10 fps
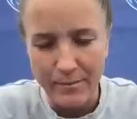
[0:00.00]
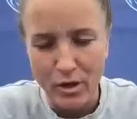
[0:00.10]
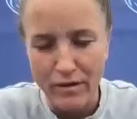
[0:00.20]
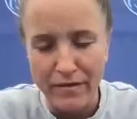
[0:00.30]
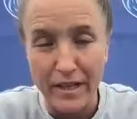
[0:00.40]
I'm
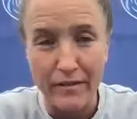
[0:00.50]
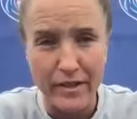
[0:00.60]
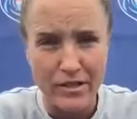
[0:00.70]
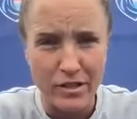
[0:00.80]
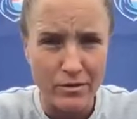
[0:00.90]
not a fan of
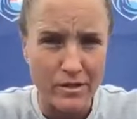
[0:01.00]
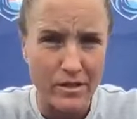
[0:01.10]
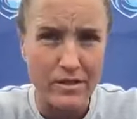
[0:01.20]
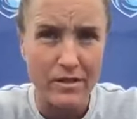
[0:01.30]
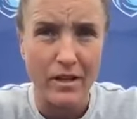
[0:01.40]

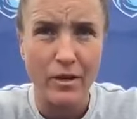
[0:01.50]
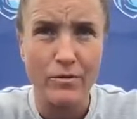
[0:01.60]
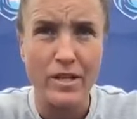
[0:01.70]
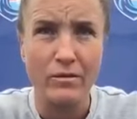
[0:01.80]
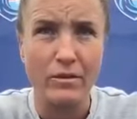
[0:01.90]
excuses. So the
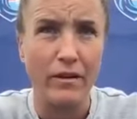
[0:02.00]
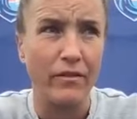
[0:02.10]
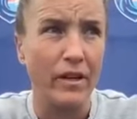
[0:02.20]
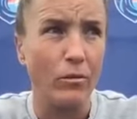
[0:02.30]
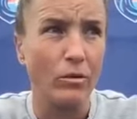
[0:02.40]
hotel
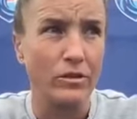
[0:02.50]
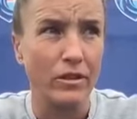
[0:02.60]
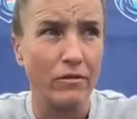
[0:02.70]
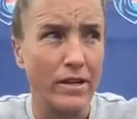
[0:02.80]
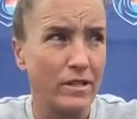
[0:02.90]
definitely
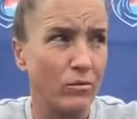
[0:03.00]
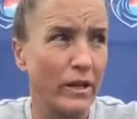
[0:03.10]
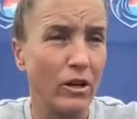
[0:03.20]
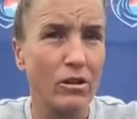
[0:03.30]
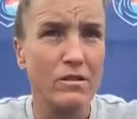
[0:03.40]
wasn't the reason
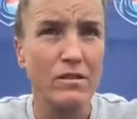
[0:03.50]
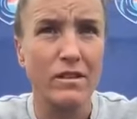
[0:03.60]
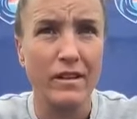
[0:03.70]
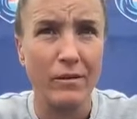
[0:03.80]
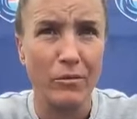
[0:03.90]
we
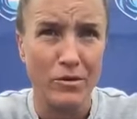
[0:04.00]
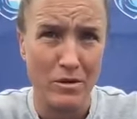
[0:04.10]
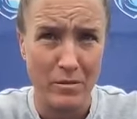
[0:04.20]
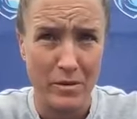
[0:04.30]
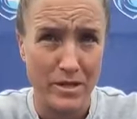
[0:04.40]
lost. It
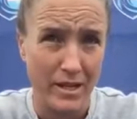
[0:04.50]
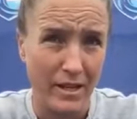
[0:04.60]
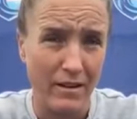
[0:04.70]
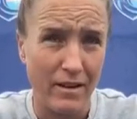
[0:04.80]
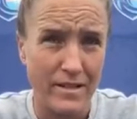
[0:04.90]
wasn't a
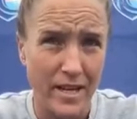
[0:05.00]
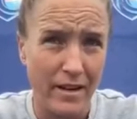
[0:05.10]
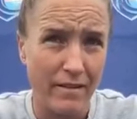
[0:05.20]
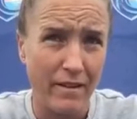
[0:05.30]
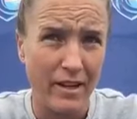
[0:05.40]
particularly nice
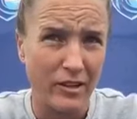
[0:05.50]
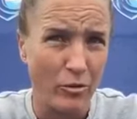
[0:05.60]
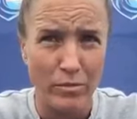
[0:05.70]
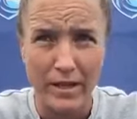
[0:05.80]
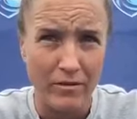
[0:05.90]
area, and I
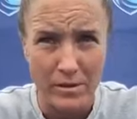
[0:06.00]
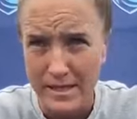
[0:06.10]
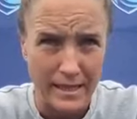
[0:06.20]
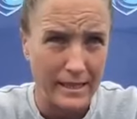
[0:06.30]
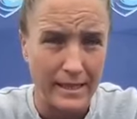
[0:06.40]
don't believe we're
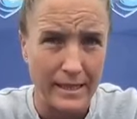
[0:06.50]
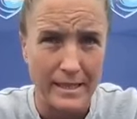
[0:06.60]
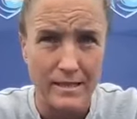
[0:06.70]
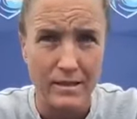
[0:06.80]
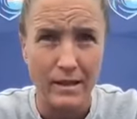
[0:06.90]
staying there
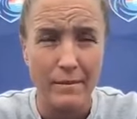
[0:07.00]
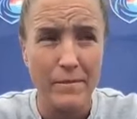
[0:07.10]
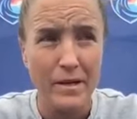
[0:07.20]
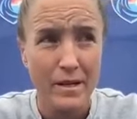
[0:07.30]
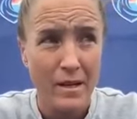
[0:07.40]
this time.
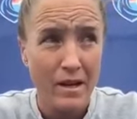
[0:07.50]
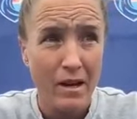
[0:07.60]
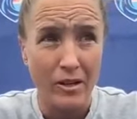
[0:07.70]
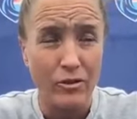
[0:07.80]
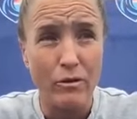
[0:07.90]

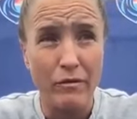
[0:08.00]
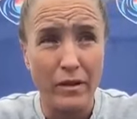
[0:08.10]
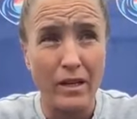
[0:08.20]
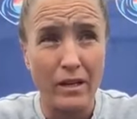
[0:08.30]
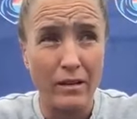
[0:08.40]
I do
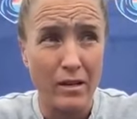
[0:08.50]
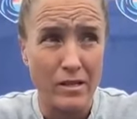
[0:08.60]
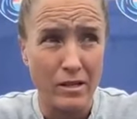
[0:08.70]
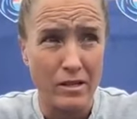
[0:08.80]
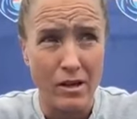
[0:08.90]
think,
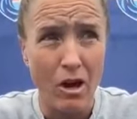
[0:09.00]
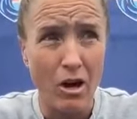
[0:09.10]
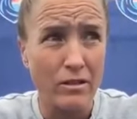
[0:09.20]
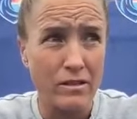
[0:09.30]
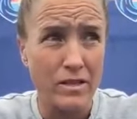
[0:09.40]
as
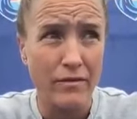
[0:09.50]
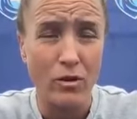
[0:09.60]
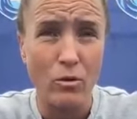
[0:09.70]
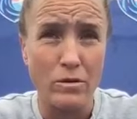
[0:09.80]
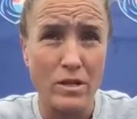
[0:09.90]
hard and
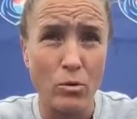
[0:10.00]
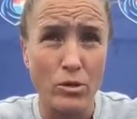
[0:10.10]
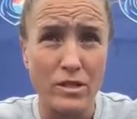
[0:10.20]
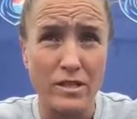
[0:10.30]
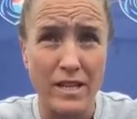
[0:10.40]
difficult as it
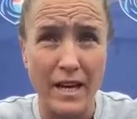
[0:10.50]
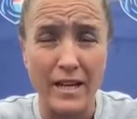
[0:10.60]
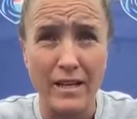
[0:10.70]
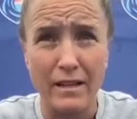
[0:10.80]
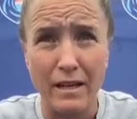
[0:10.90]
was to
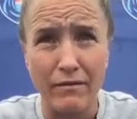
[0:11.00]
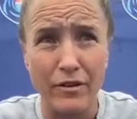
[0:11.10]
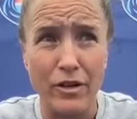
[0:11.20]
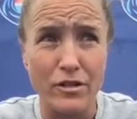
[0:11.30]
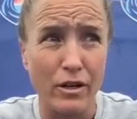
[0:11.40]
take that
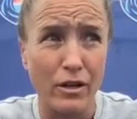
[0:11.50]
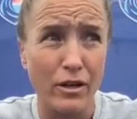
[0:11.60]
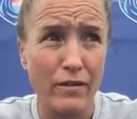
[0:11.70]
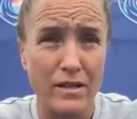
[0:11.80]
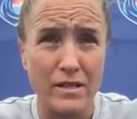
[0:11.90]
first
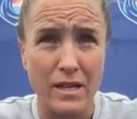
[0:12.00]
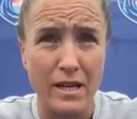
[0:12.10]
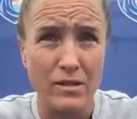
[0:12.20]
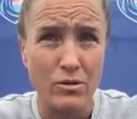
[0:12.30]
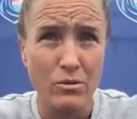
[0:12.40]
half in
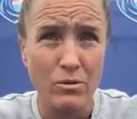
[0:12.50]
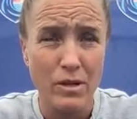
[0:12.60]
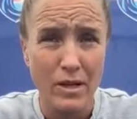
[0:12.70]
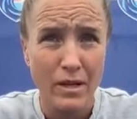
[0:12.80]
Seattle,